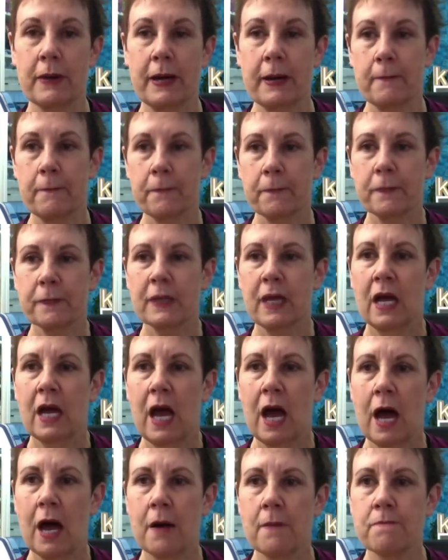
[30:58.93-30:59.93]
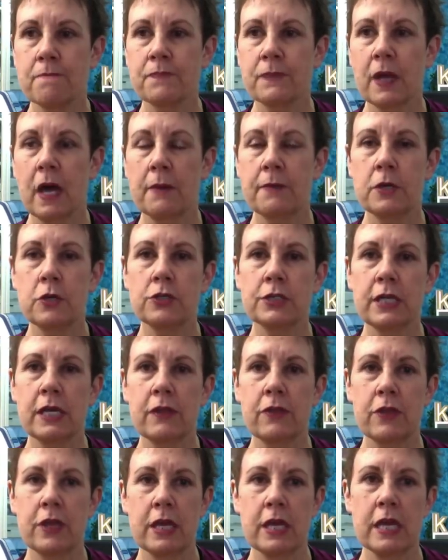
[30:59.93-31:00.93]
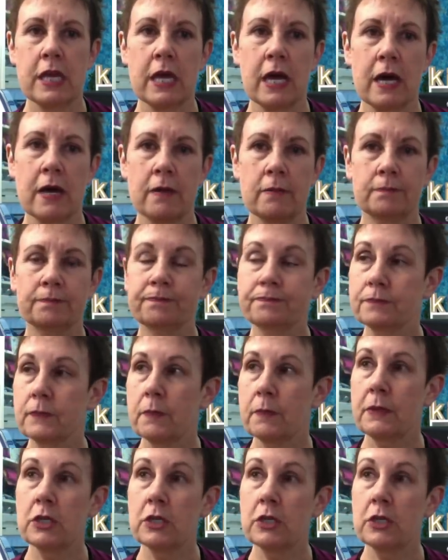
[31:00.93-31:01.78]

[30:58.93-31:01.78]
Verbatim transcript: But um, I'm using the um,